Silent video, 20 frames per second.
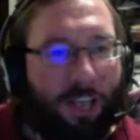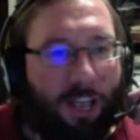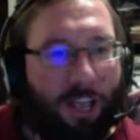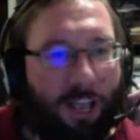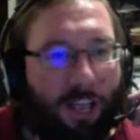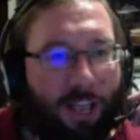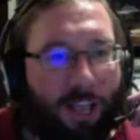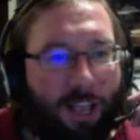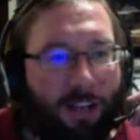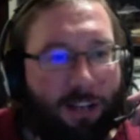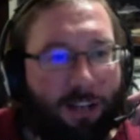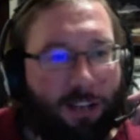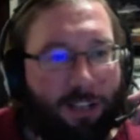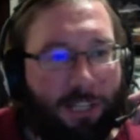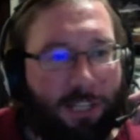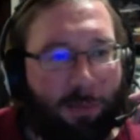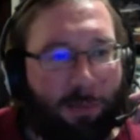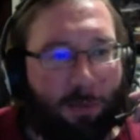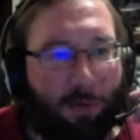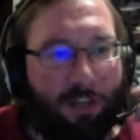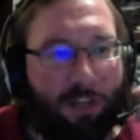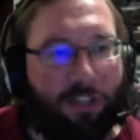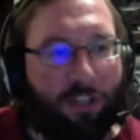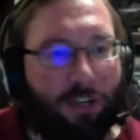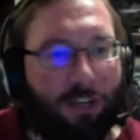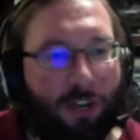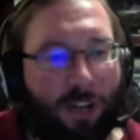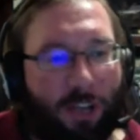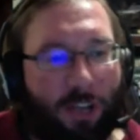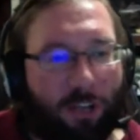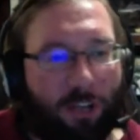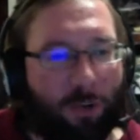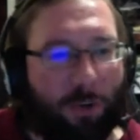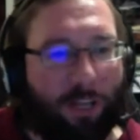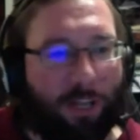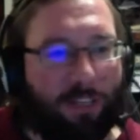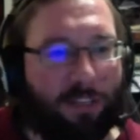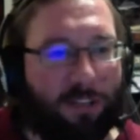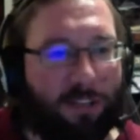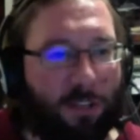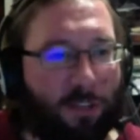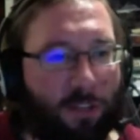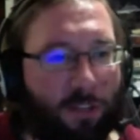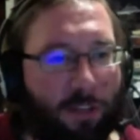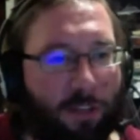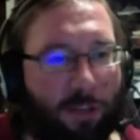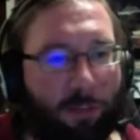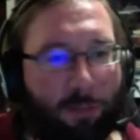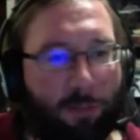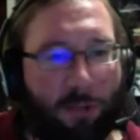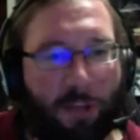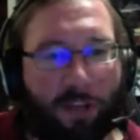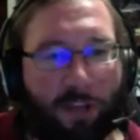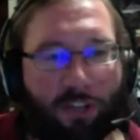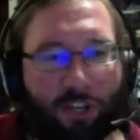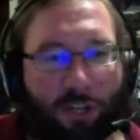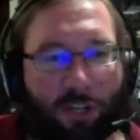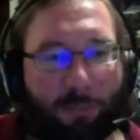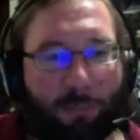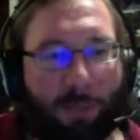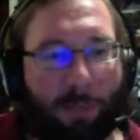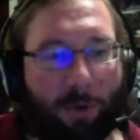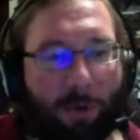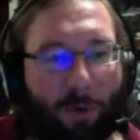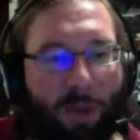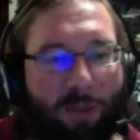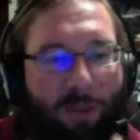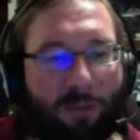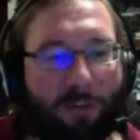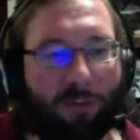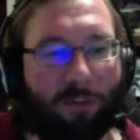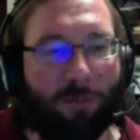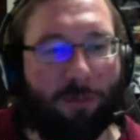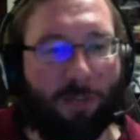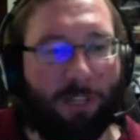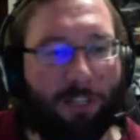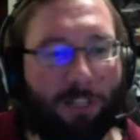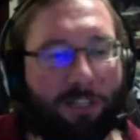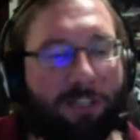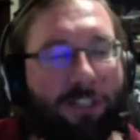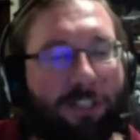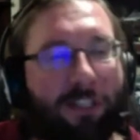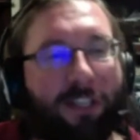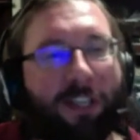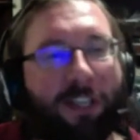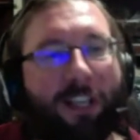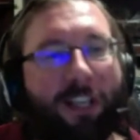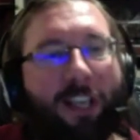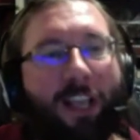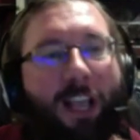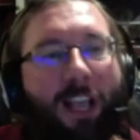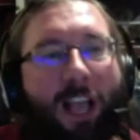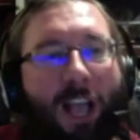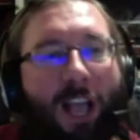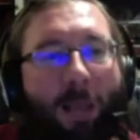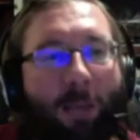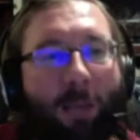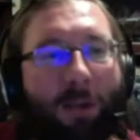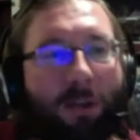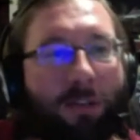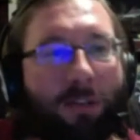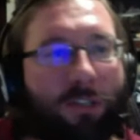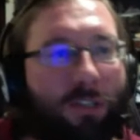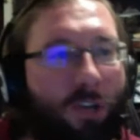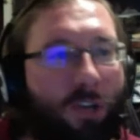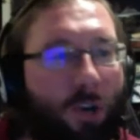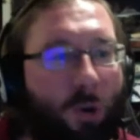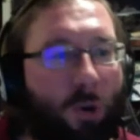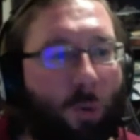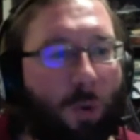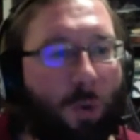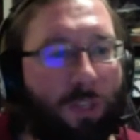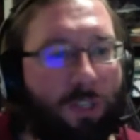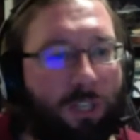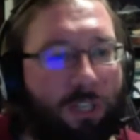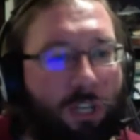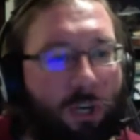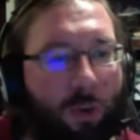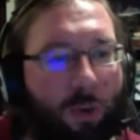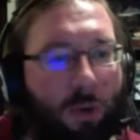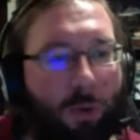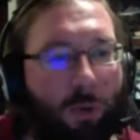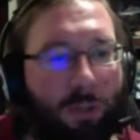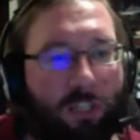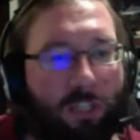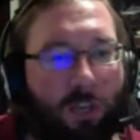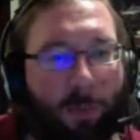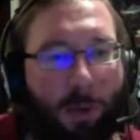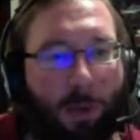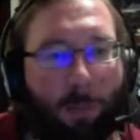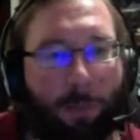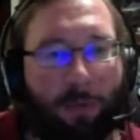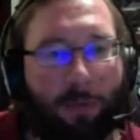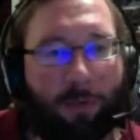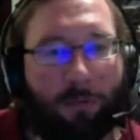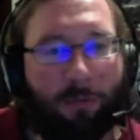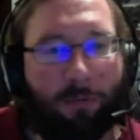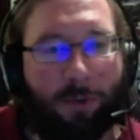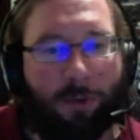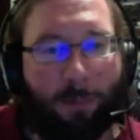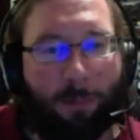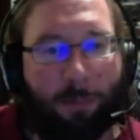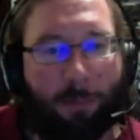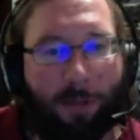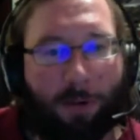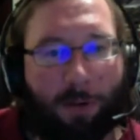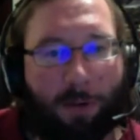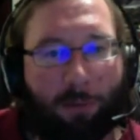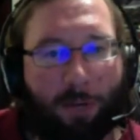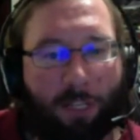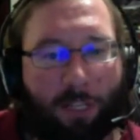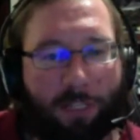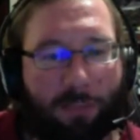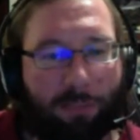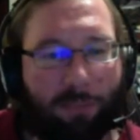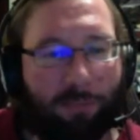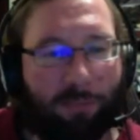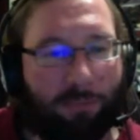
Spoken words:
And as I'm a writer, I know next to nothing, but I shall babble away for a few minutes about what's new and what's coming up from Pelgrane Press.